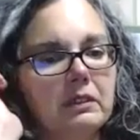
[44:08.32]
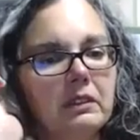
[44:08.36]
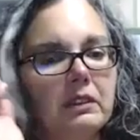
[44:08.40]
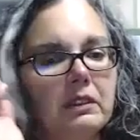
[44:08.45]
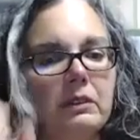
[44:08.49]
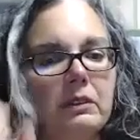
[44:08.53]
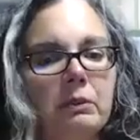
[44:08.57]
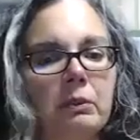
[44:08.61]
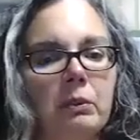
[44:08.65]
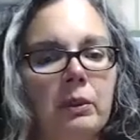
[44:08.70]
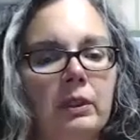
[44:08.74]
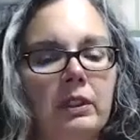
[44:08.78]

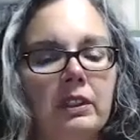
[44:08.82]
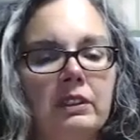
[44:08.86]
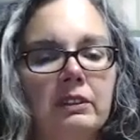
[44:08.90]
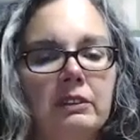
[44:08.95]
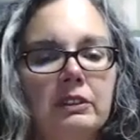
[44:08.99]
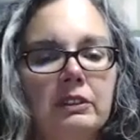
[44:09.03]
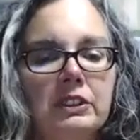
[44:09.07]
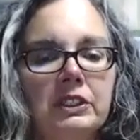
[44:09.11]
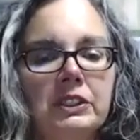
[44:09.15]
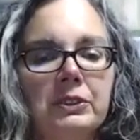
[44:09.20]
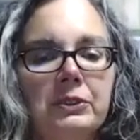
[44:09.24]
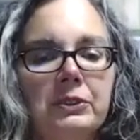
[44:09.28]
what
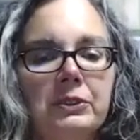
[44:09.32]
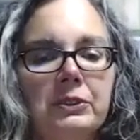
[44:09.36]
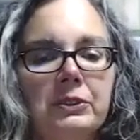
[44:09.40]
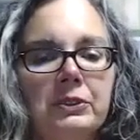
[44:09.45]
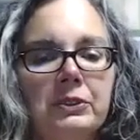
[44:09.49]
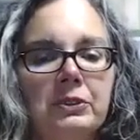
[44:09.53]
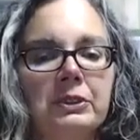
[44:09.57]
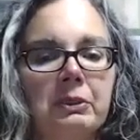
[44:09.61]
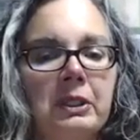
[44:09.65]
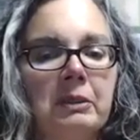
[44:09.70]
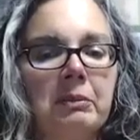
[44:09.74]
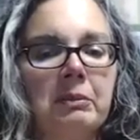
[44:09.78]

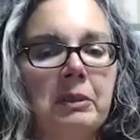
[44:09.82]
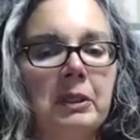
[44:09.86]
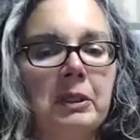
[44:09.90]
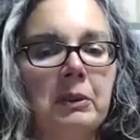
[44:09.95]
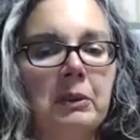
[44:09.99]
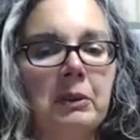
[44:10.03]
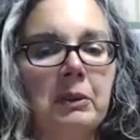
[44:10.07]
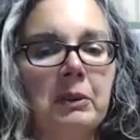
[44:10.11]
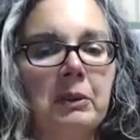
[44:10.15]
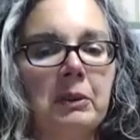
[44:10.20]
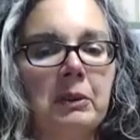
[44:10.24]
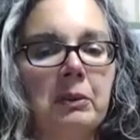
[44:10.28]
sutras we're going to
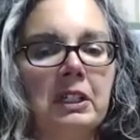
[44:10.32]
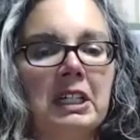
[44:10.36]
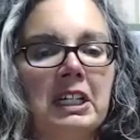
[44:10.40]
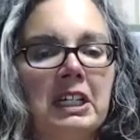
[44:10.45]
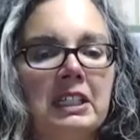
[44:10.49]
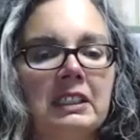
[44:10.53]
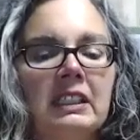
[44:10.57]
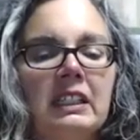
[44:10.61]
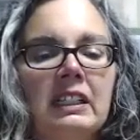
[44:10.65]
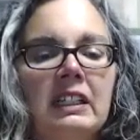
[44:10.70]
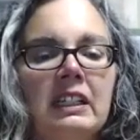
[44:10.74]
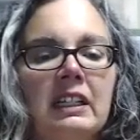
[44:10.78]
be working
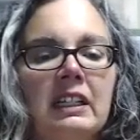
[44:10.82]
on